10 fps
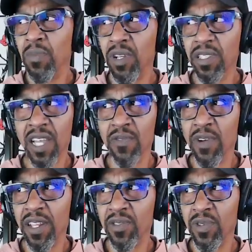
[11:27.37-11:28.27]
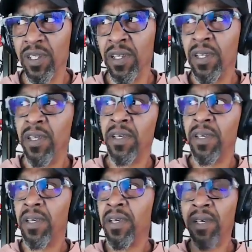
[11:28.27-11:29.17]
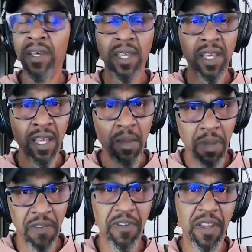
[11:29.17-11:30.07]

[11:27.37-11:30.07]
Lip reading: We're going to dive right into it. My